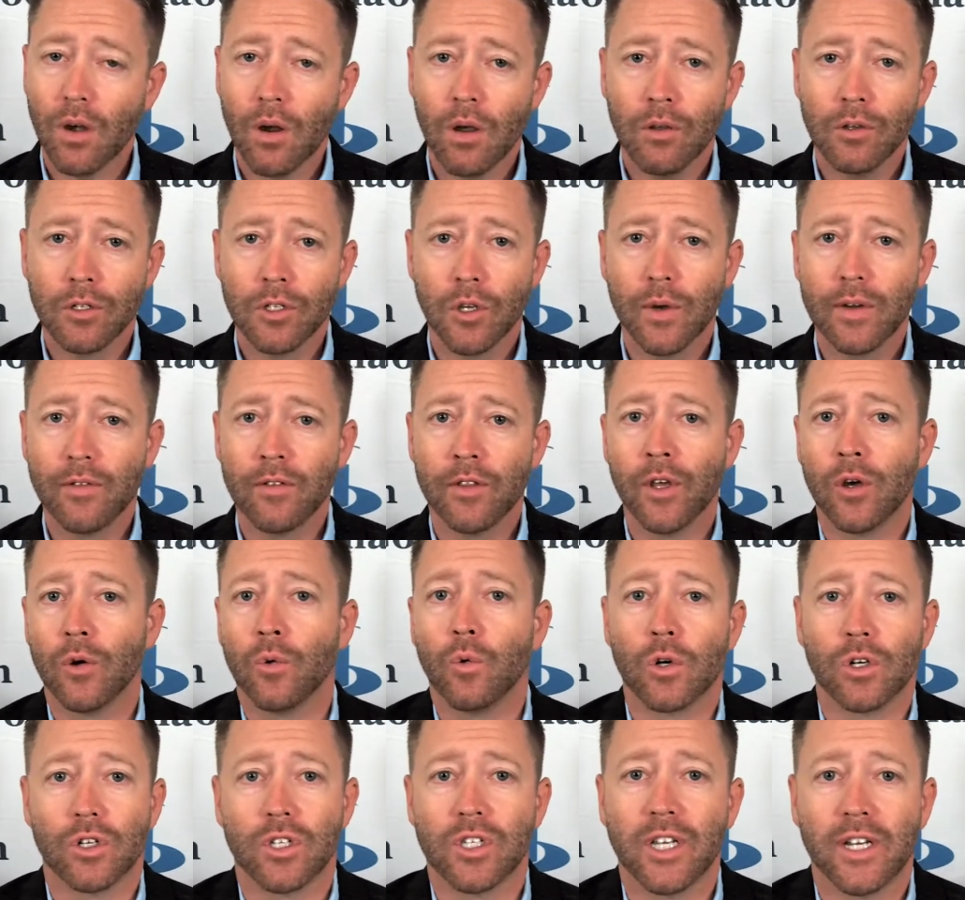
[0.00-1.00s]
So even though
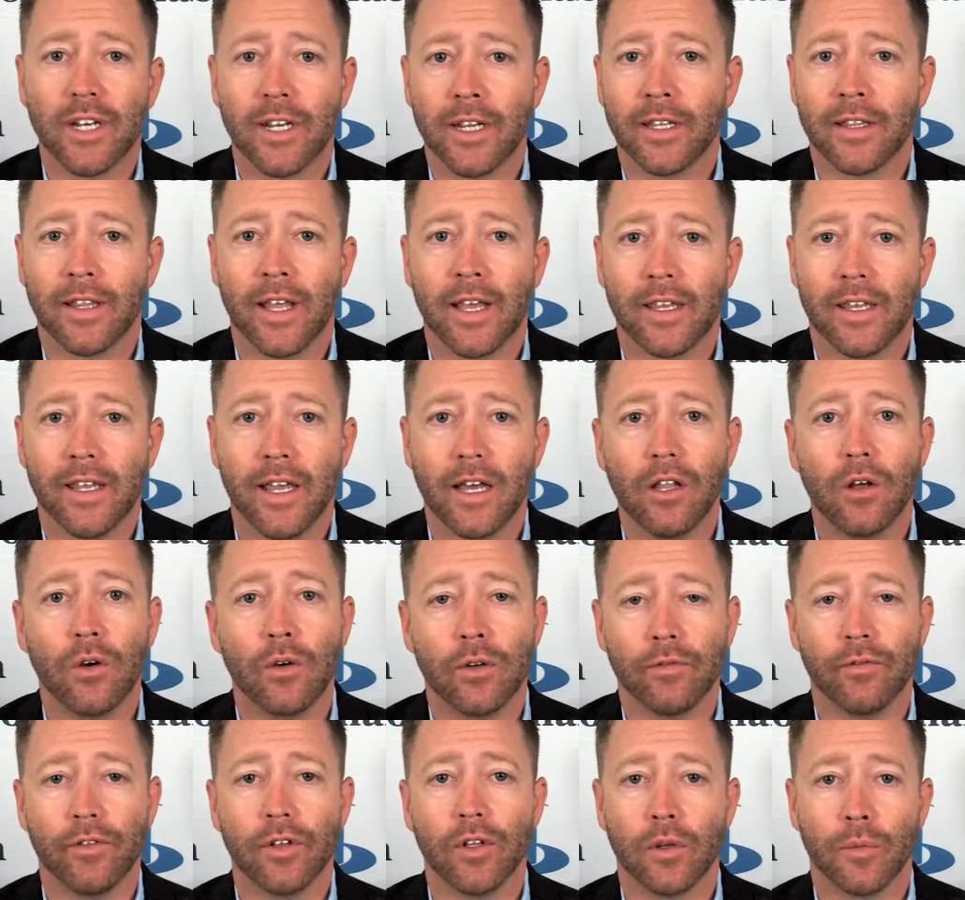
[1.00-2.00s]
we're sitting in that yellow
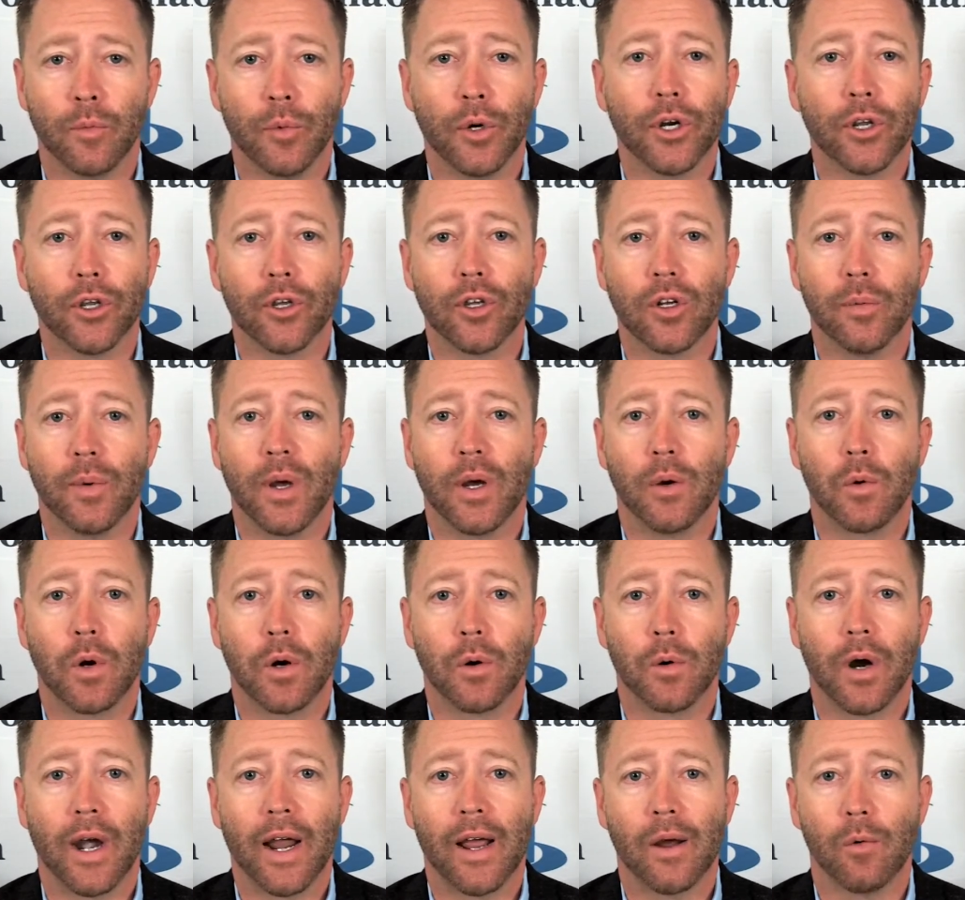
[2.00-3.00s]
and feeling pretty good about where
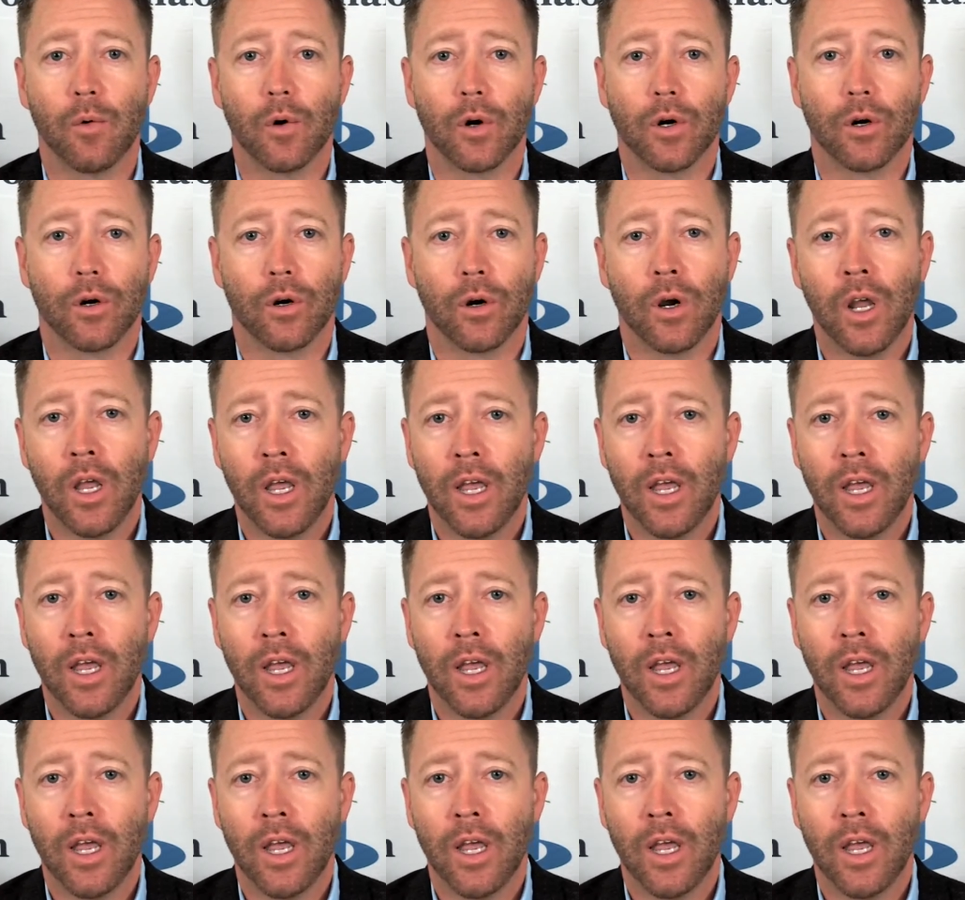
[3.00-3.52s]
we're at, we're